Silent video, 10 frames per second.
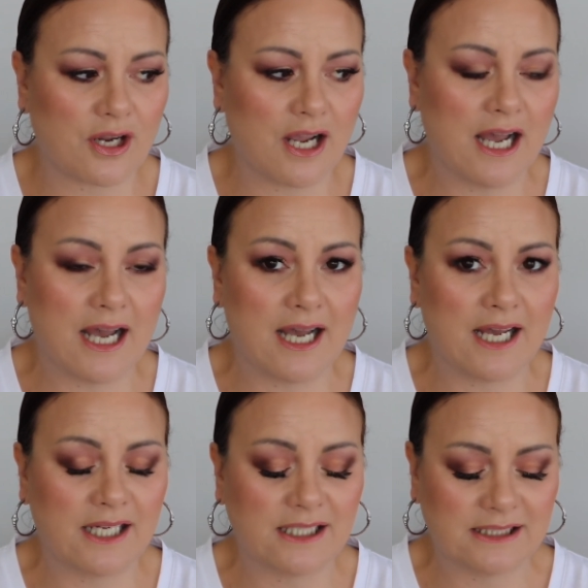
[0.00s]

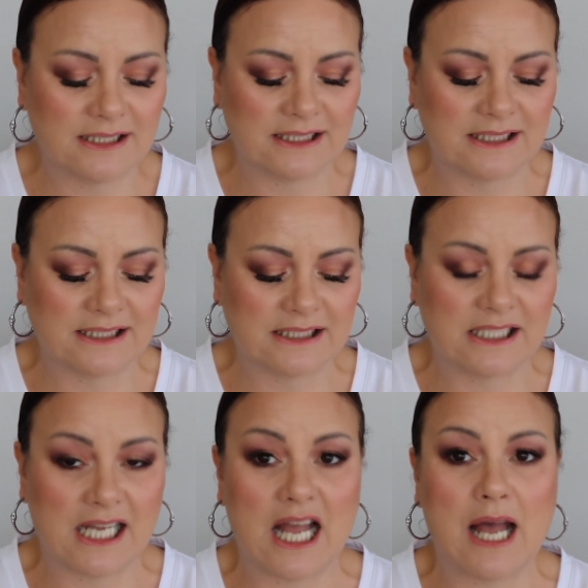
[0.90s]
are
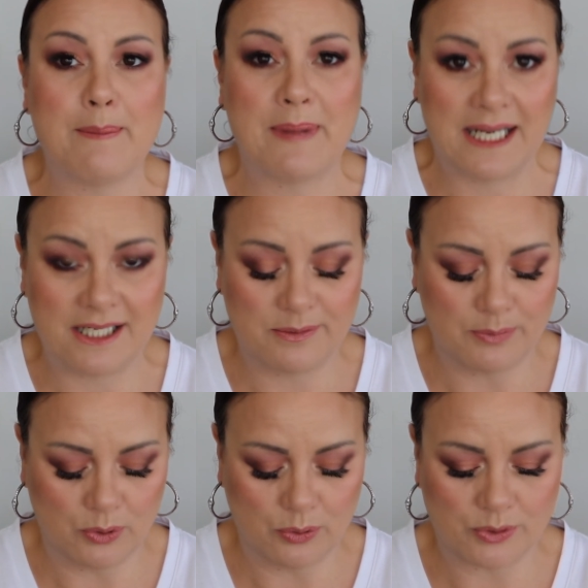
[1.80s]

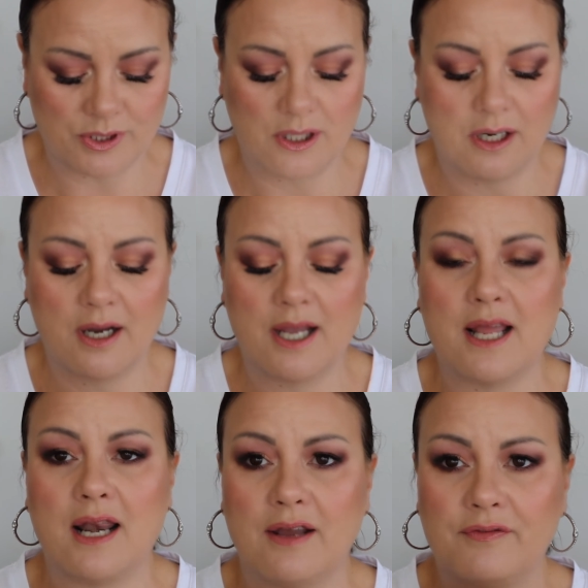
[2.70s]
amazeballs. I
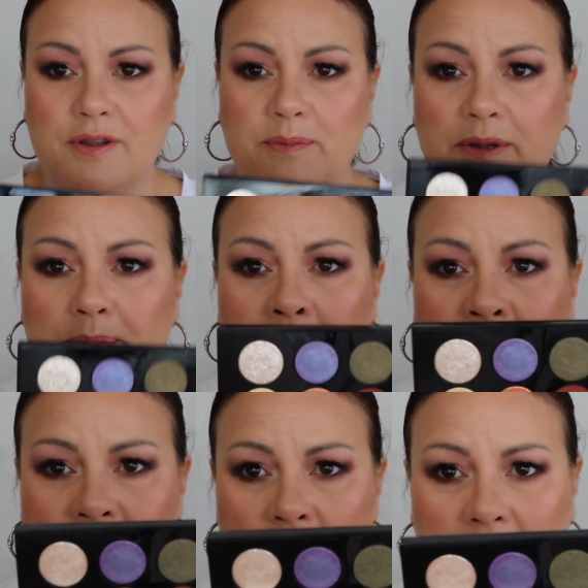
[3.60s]
love them. The
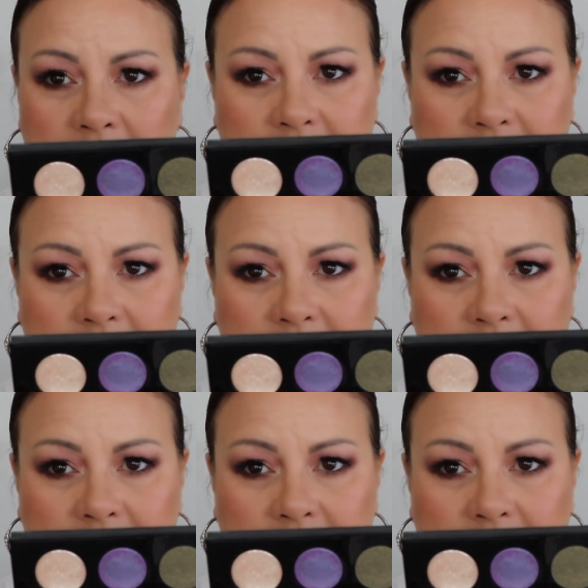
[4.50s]
Midnight